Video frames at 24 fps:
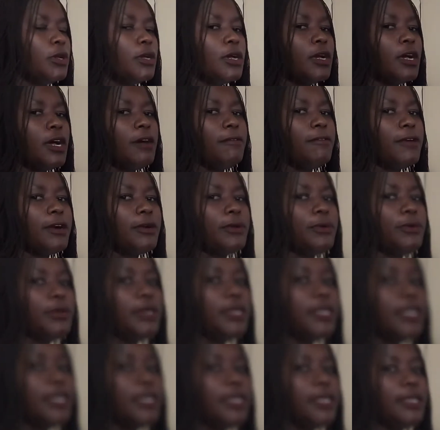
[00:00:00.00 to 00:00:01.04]
Have a good
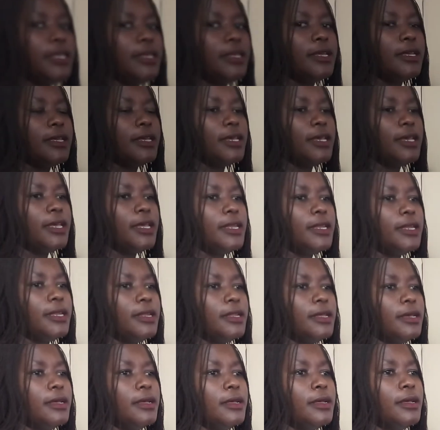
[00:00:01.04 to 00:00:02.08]
day and
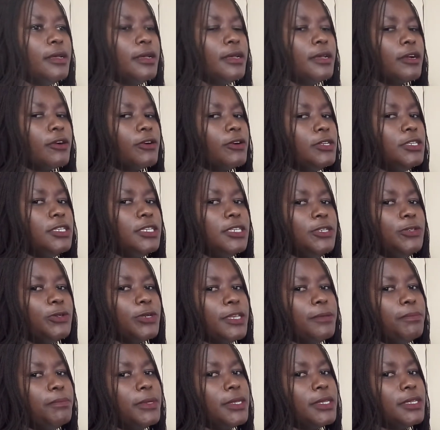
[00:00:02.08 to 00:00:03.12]
continue
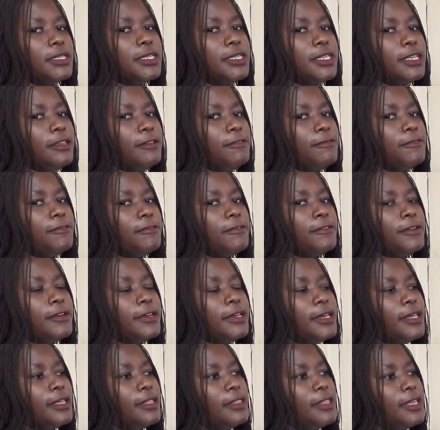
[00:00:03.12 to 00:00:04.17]
keeping safe.
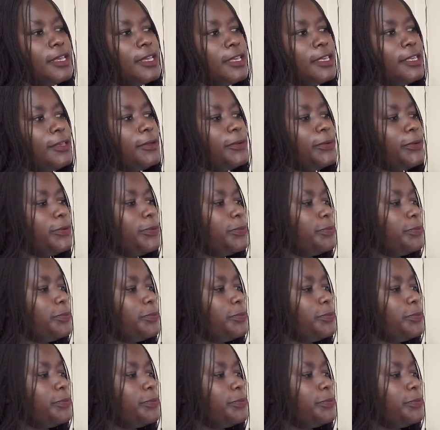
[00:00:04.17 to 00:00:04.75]
Thank you.